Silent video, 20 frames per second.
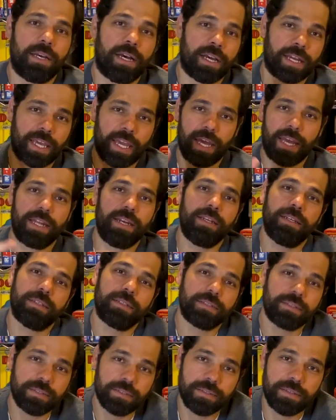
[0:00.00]
Again,
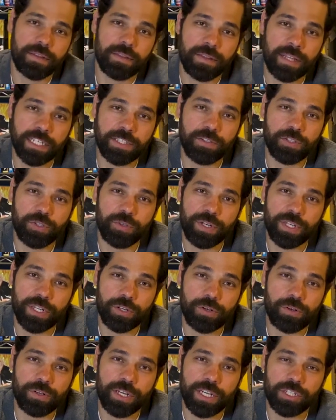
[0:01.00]
thanks for tuning in to
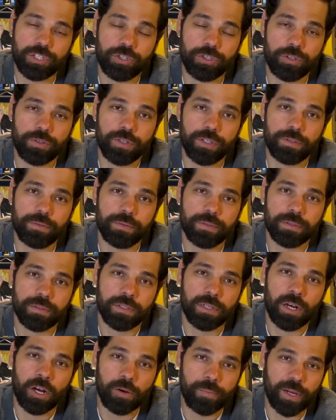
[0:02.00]
Golden Age Guru.
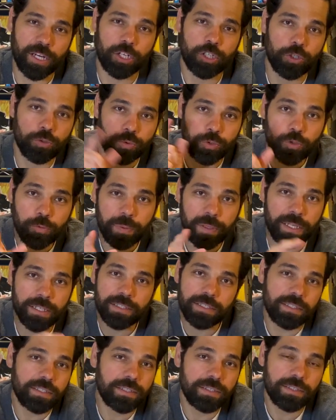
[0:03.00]
All my
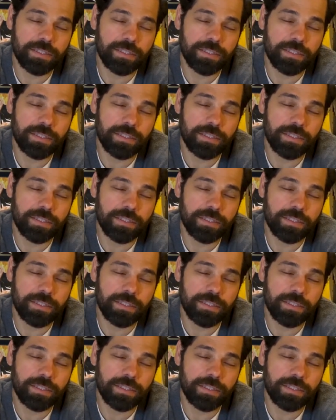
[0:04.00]
Gurupies,